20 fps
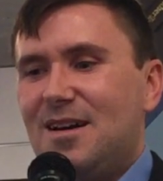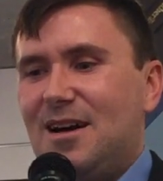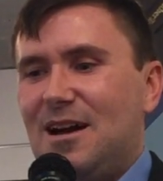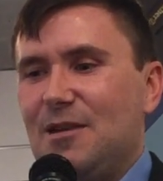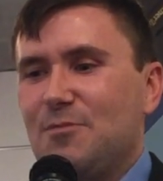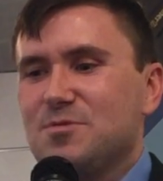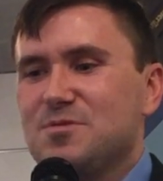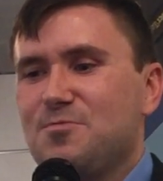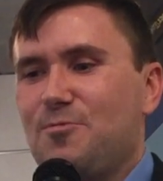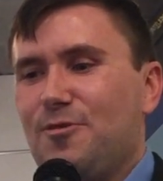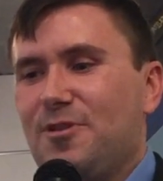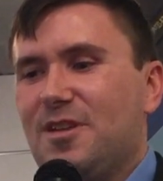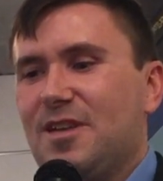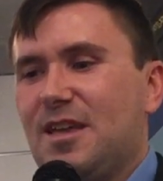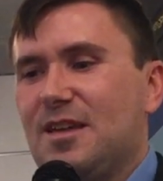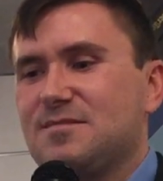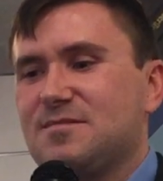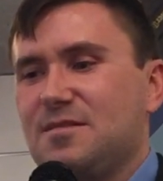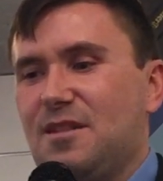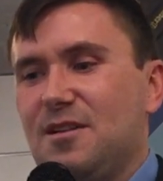I was
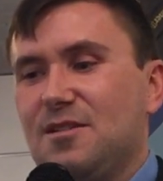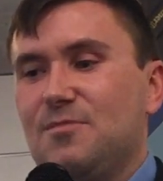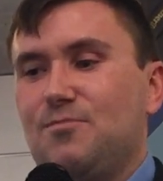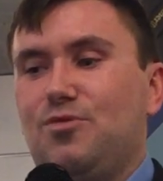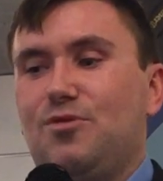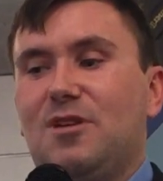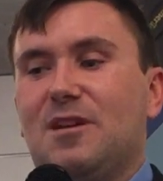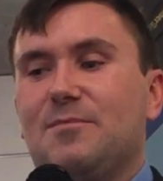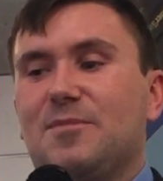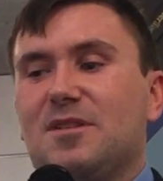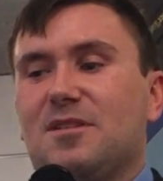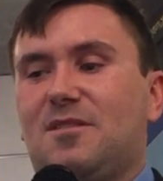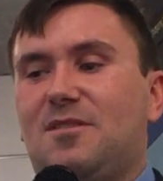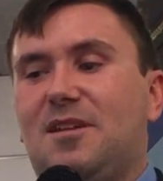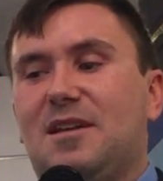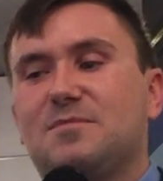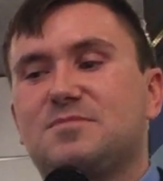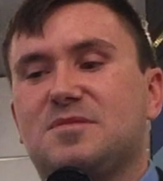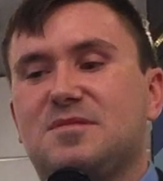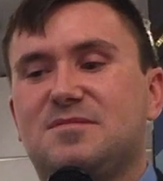working as an unemployment
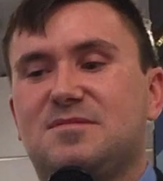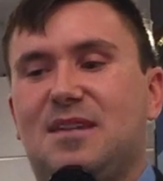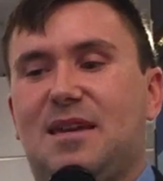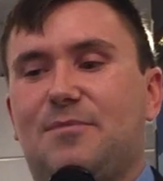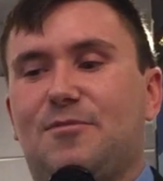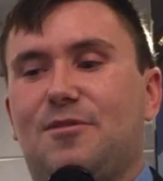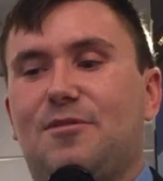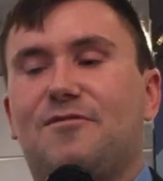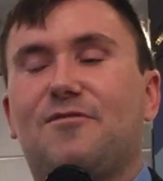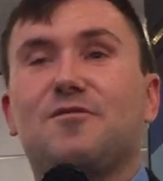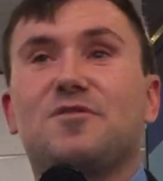claims examiner